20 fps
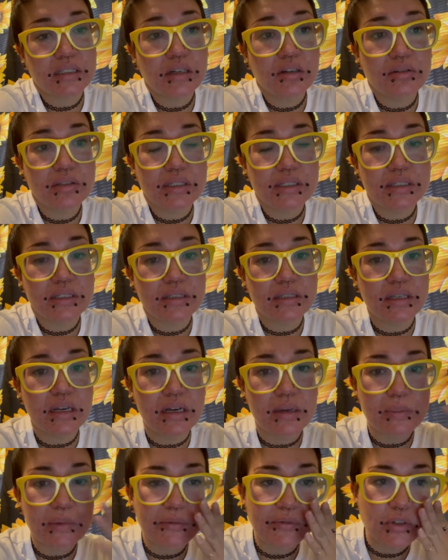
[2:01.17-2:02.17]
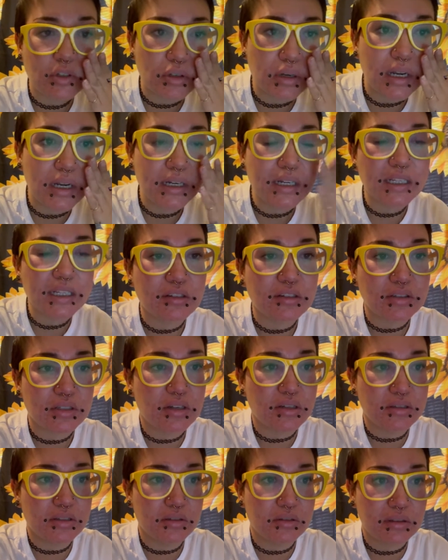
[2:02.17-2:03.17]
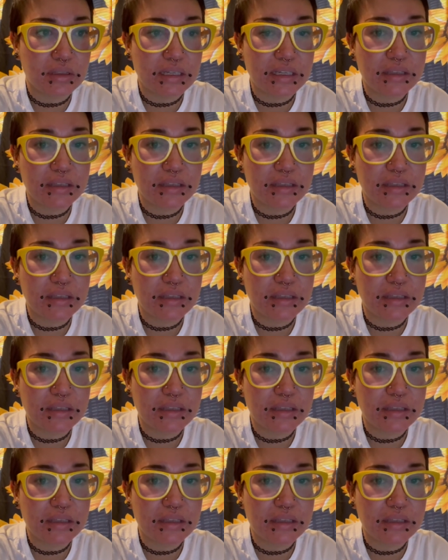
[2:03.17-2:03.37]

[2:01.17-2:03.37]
doses of a drug, and also